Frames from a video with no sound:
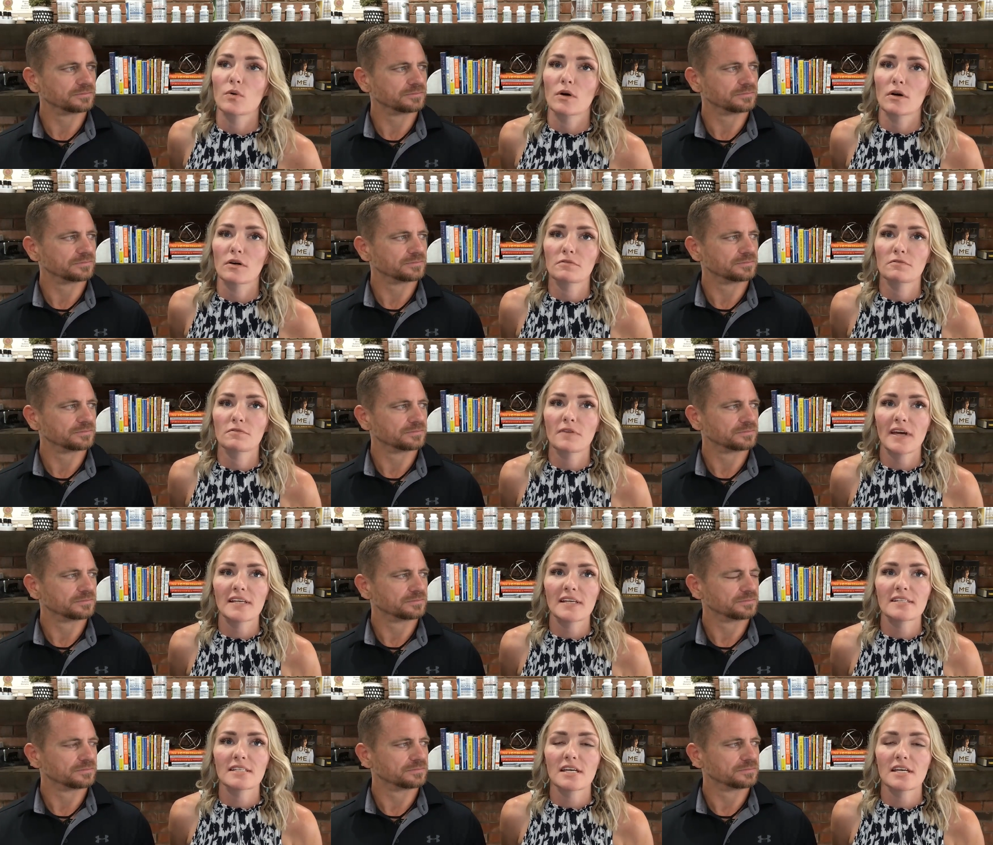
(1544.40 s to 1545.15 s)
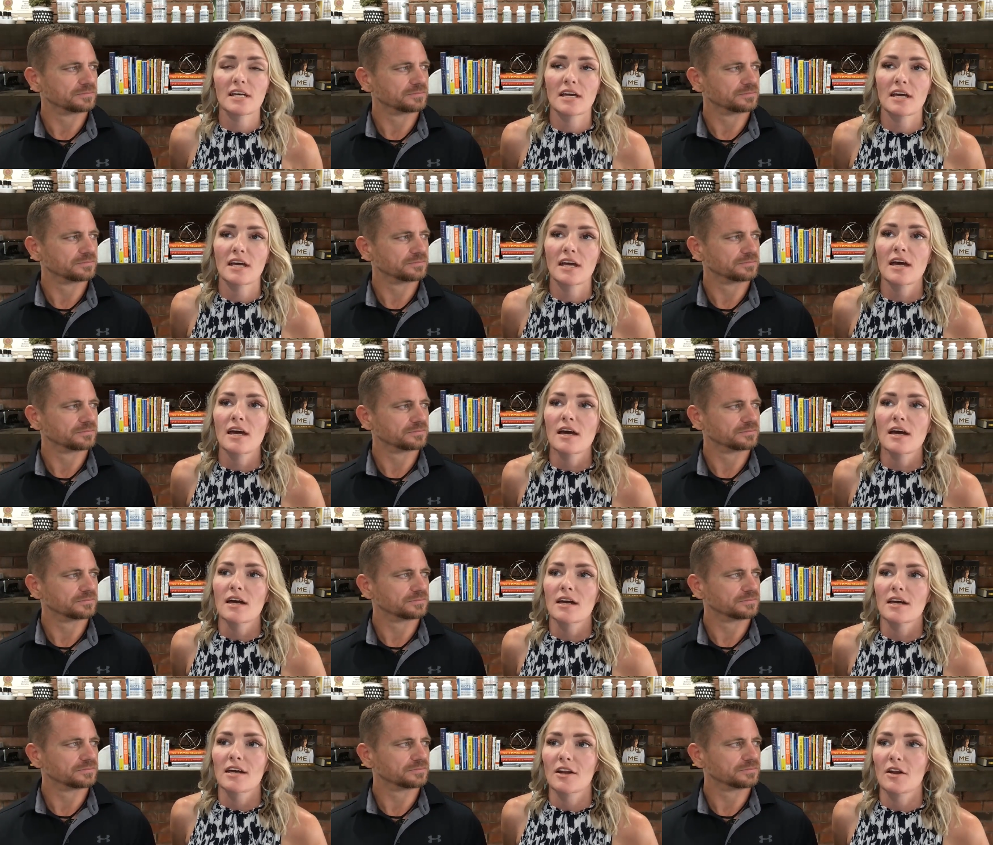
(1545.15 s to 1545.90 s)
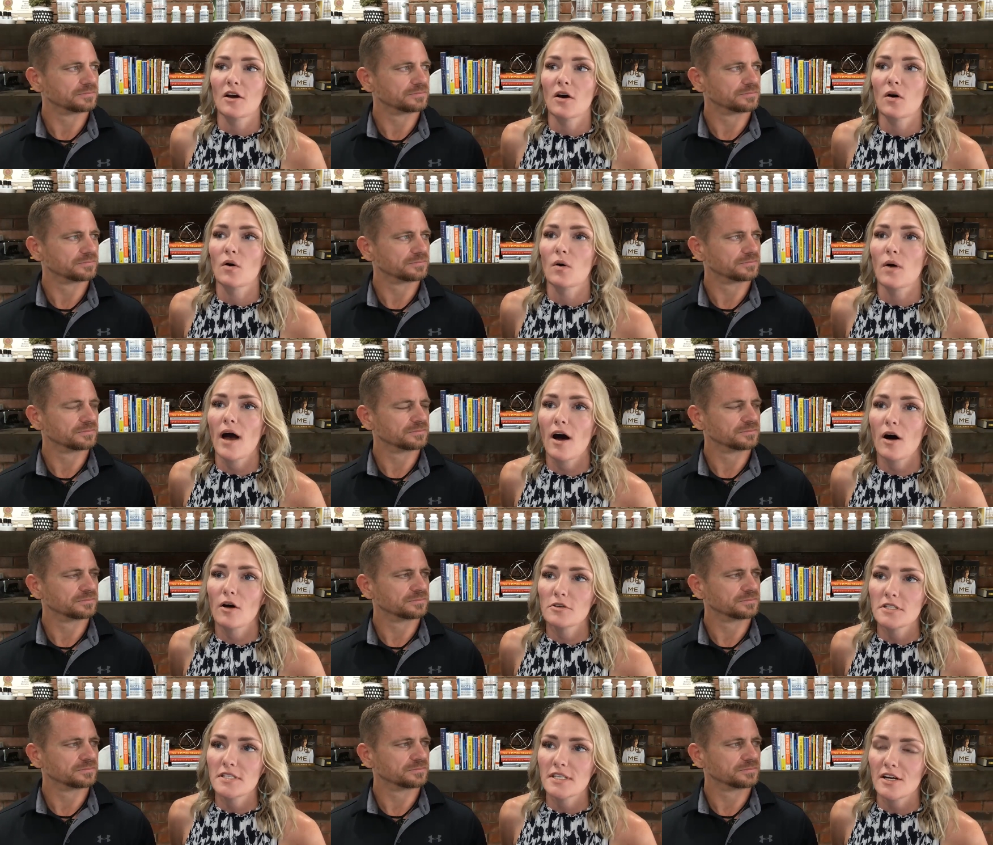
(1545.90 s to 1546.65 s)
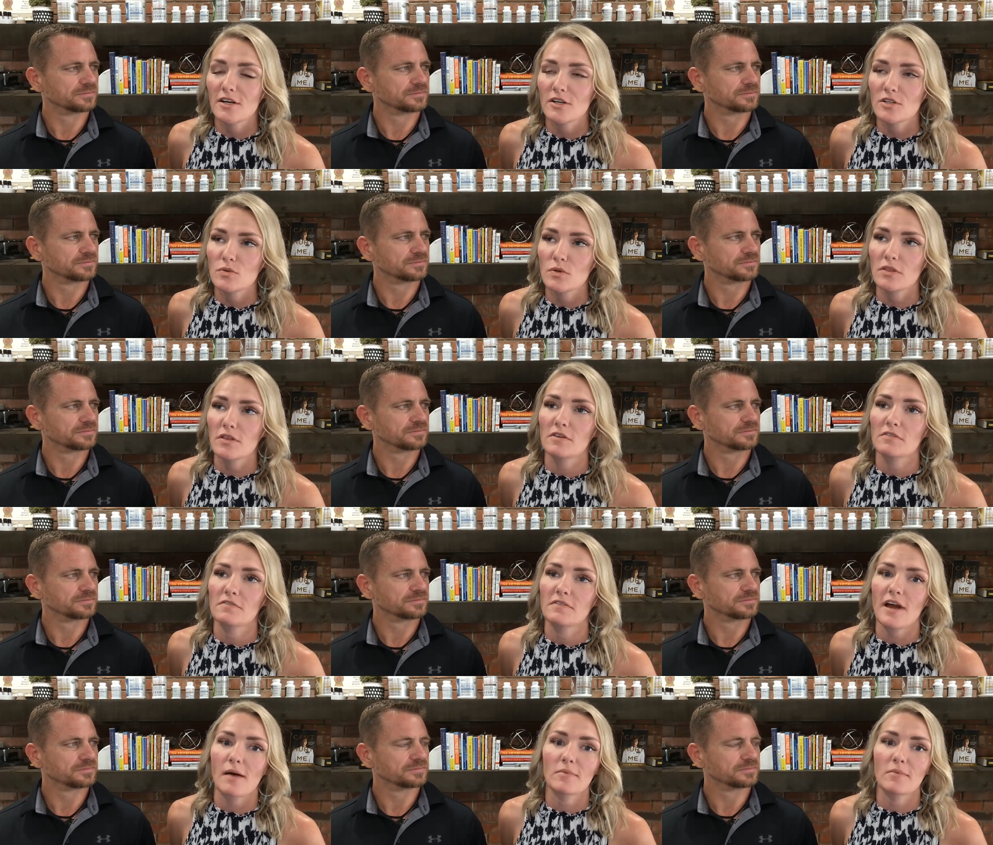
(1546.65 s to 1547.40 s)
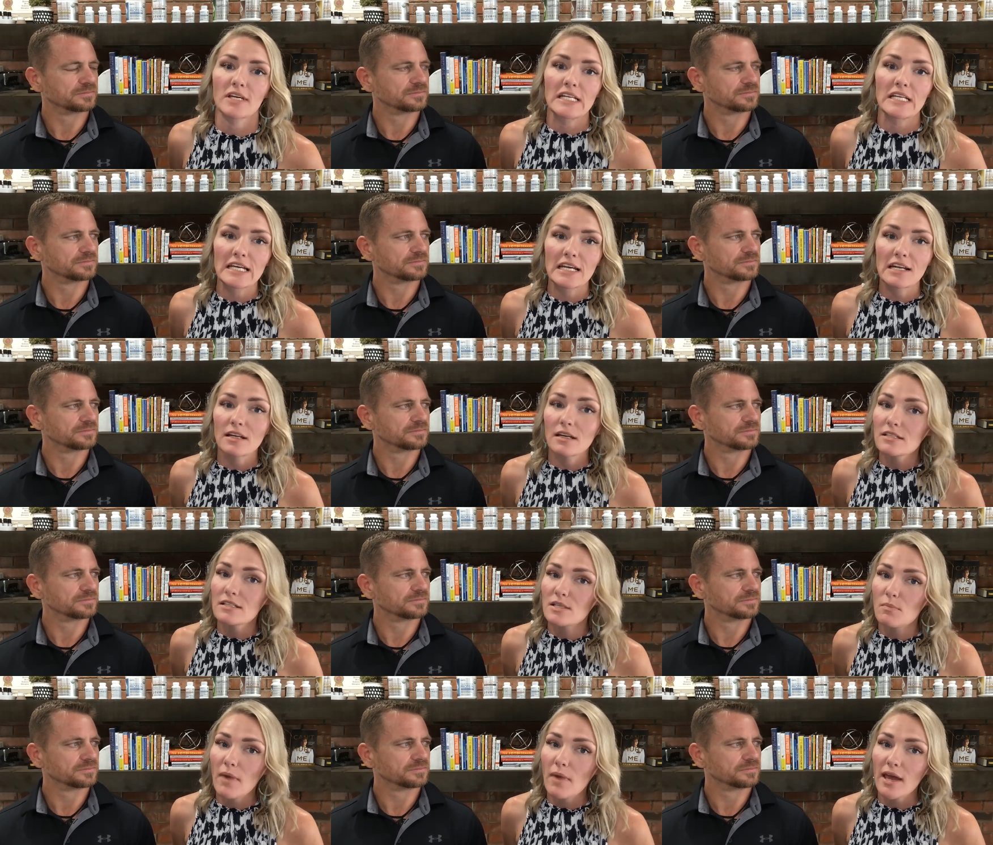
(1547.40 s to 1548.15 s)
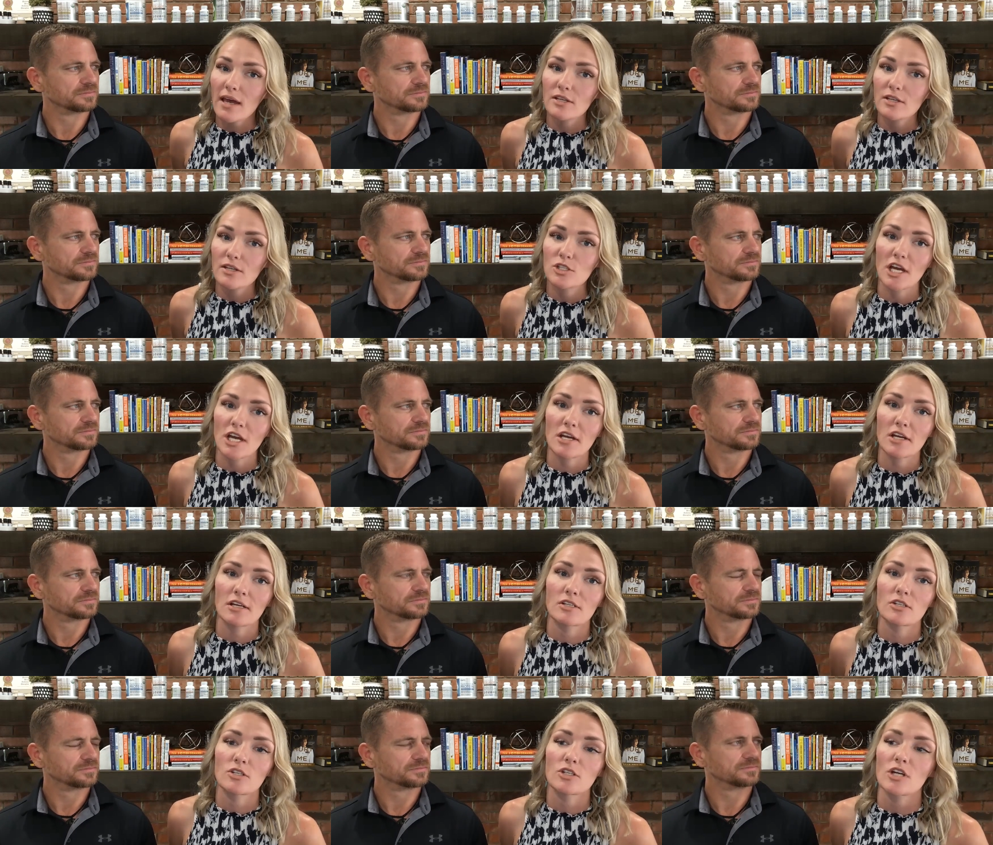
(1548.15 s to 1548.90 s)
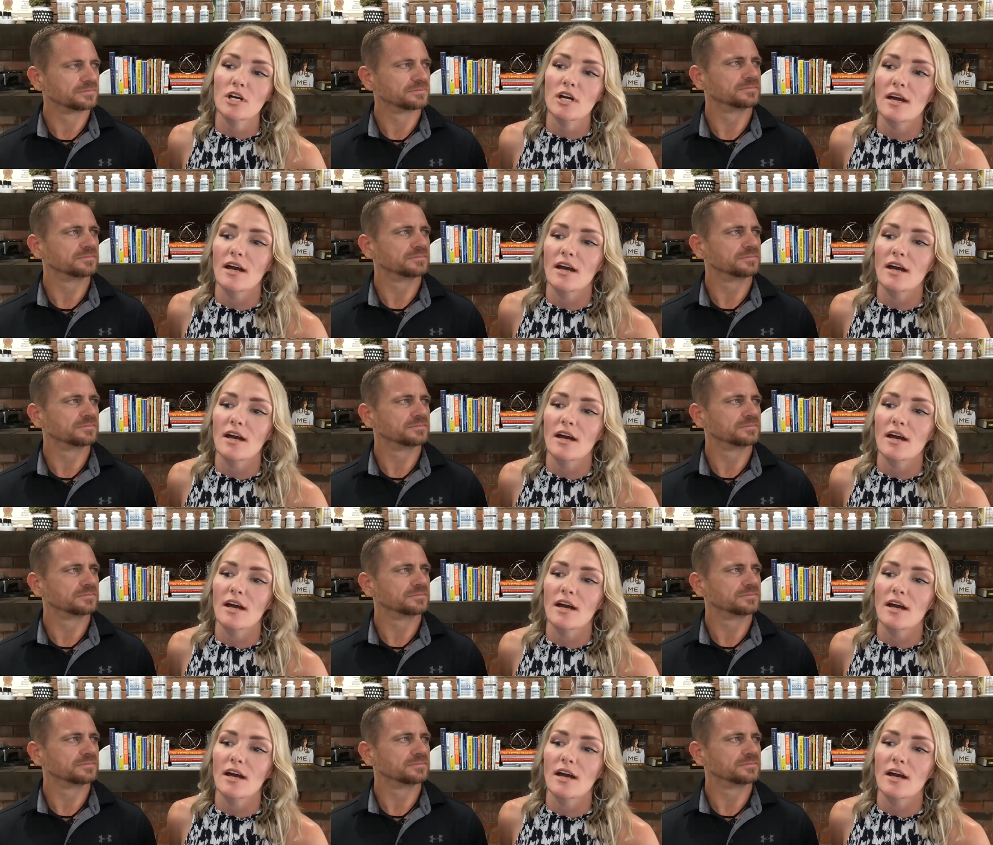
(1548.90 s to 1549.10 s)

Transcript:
Speaker 1: are facing, you know, health scares with their family, needing to make a change,